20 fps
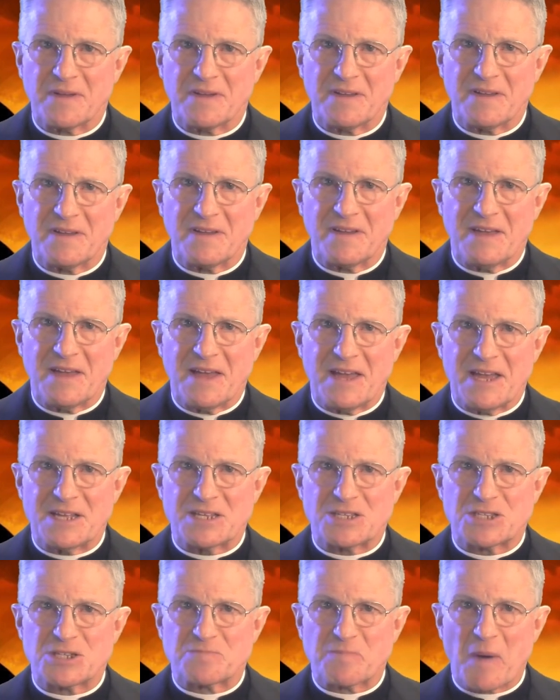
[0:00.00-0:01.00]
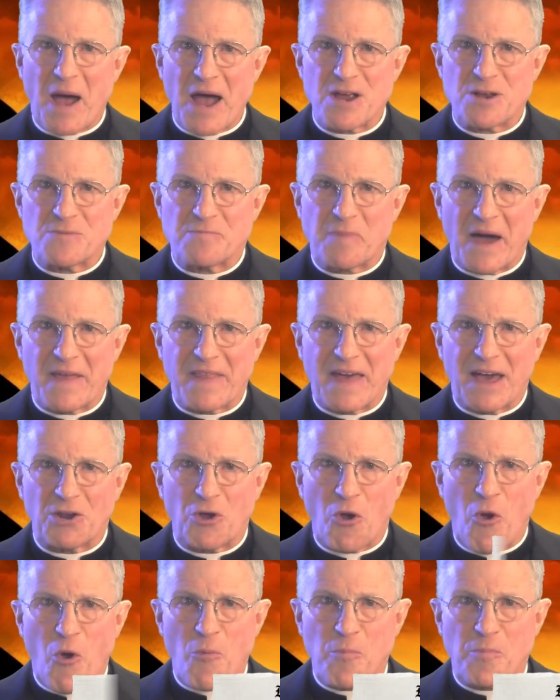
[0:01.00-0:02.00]
Walter Reed National
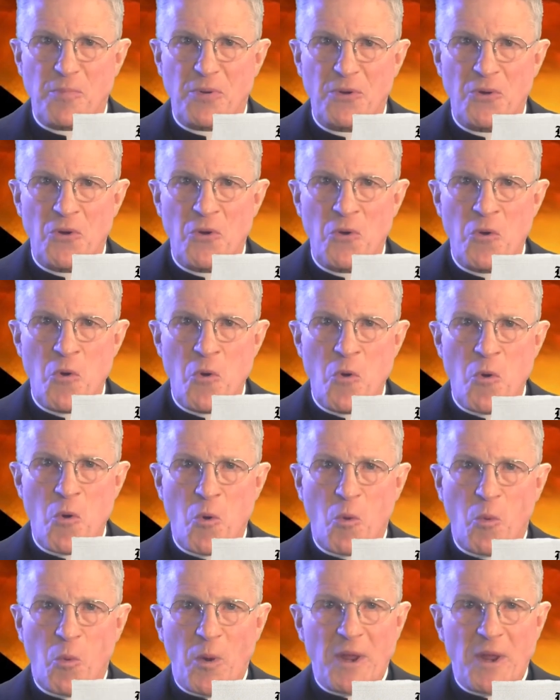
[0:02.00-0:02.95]
Military Medical Center is